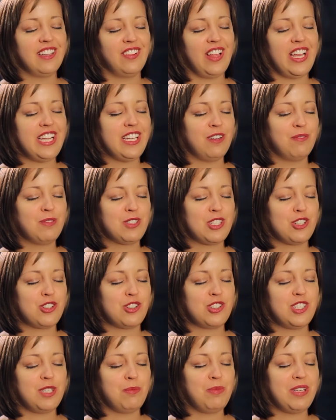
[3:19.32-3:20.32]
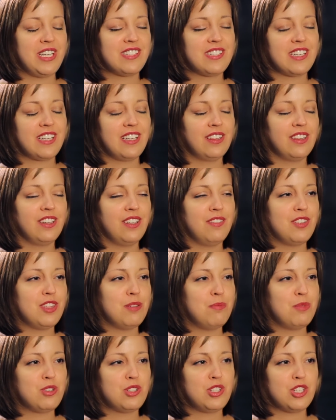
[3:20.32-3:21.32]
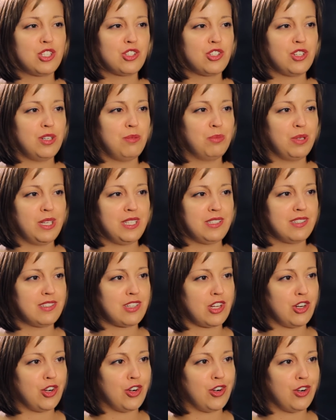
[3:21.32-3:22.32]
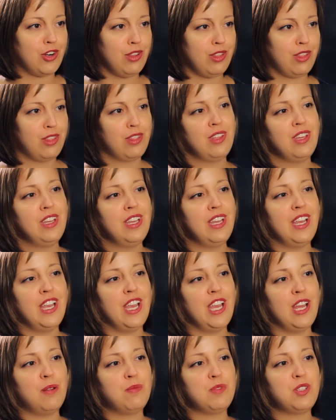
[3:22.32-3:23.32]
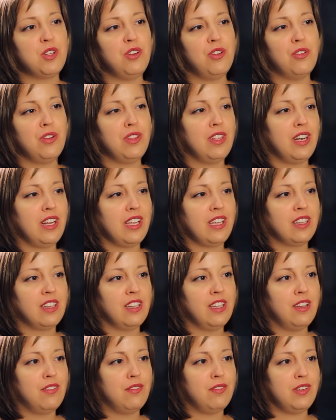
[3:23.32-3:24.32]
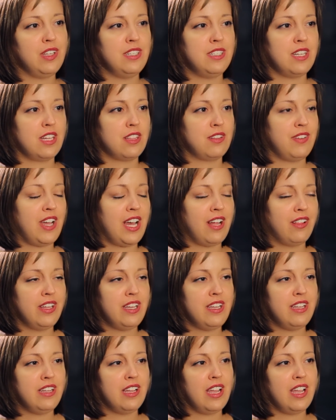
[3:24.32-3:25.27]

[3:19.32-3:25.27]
the lichen was interesting because it can live in the most extreme places on Earth. So knowing that it could live in Death Valley,